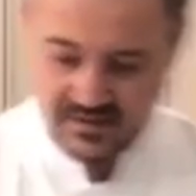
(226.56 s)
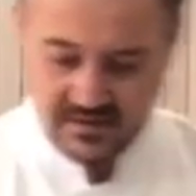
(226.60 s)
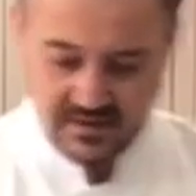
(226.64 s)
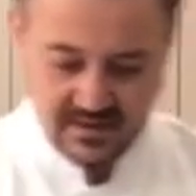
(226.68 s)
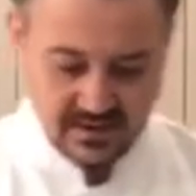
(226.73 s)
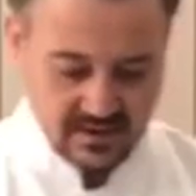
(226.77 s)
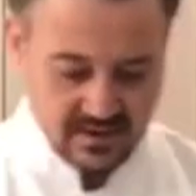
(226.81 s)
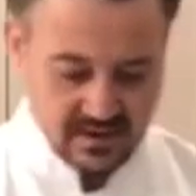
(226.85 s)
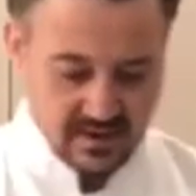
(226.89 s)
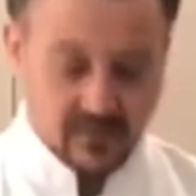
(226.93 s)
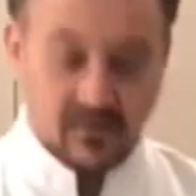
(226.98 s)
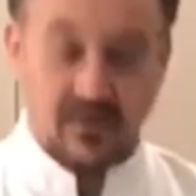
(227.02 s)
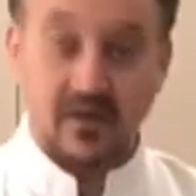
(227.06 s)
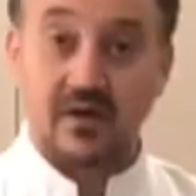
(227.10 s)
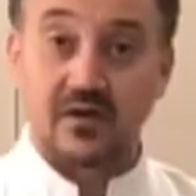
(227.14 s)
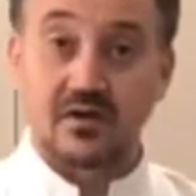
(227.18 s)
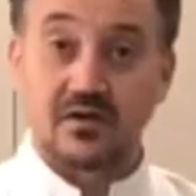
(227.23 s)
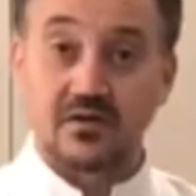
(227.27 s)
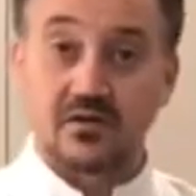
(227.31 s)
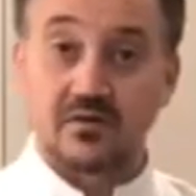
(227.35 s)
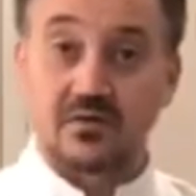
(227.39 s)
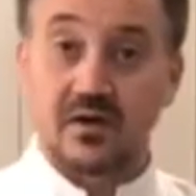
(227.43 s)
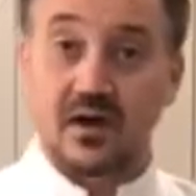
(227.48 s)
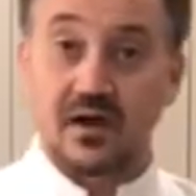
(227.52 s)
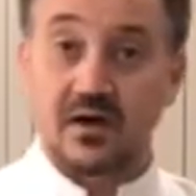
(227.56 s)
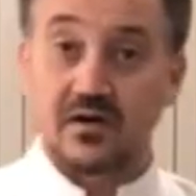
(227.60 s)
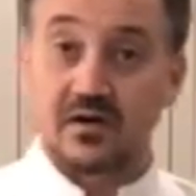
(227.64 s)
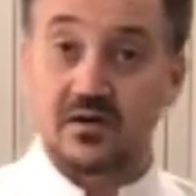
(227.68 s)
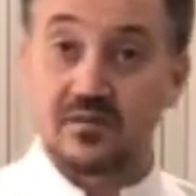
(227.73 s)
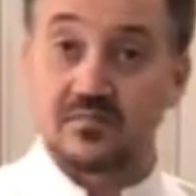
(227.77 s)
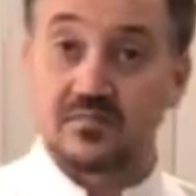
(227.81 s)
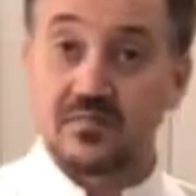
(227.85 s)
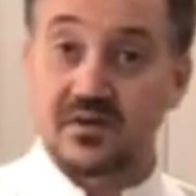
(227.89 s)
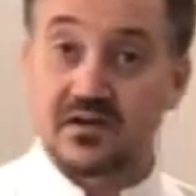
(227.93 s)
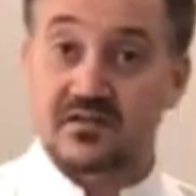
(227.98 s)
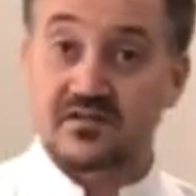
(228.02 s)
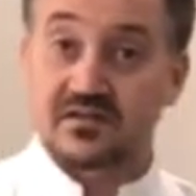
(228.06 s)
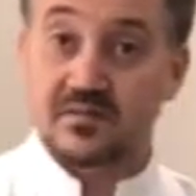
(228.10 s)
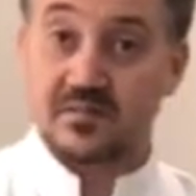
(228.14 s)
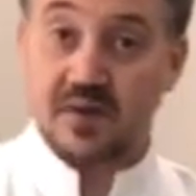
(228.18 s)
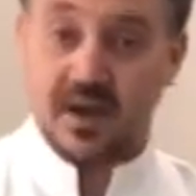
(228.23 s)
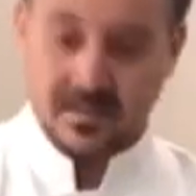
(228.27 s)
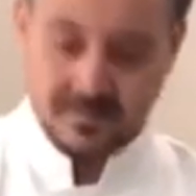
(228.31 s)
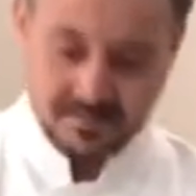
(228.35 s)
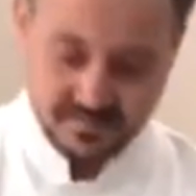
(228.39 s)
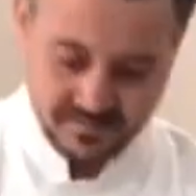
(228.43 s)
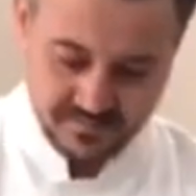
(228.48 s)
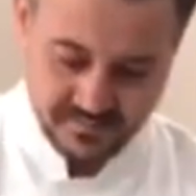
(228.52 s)
And now what I'm going to do, I'm going to mix them
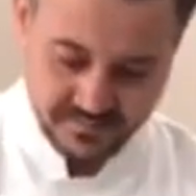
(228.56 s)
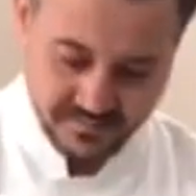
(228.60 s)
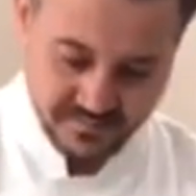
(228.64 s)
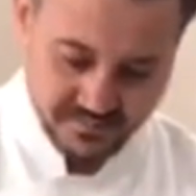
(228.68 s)
up.